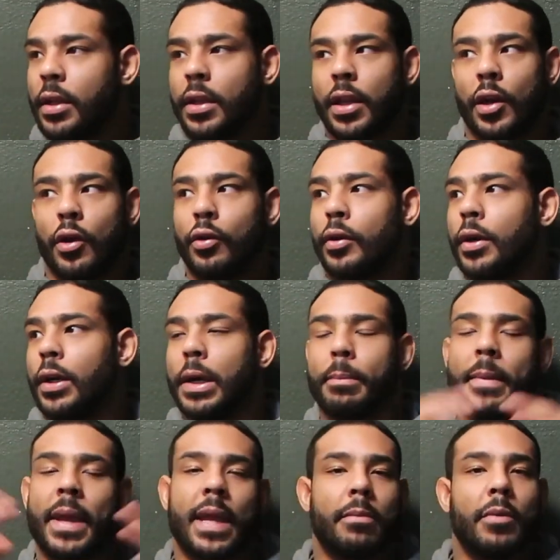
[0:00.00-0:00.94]
you
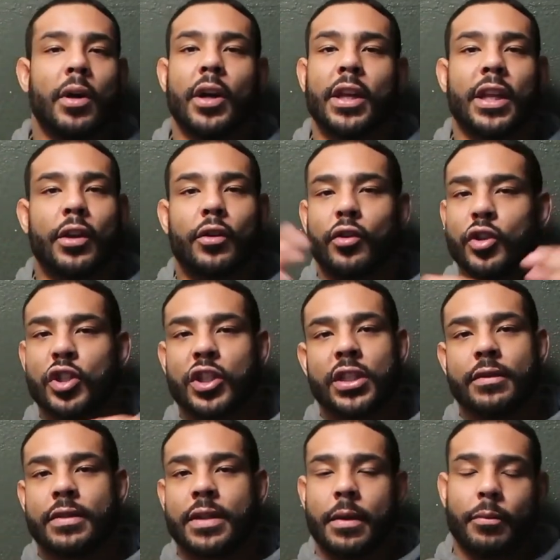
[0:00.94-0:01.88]
know, made money or
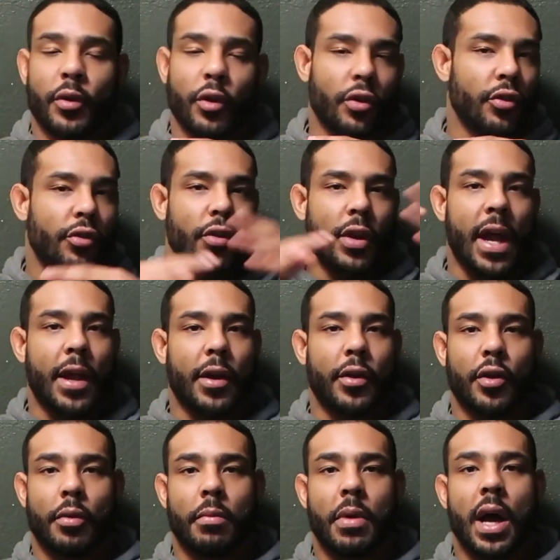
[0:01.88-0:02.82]
achieved something, you're you're out
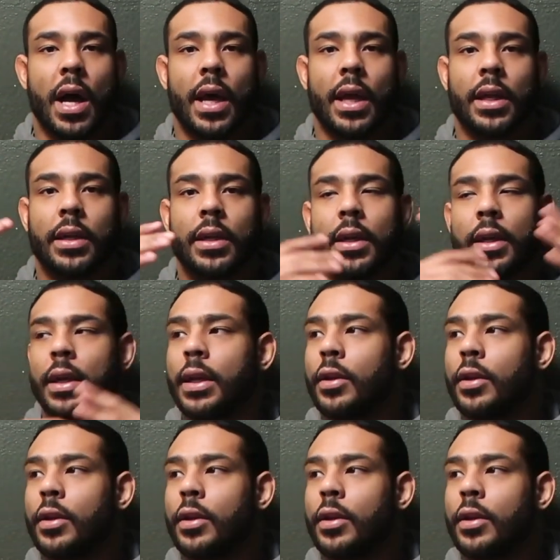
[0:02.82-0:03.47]
of your mind.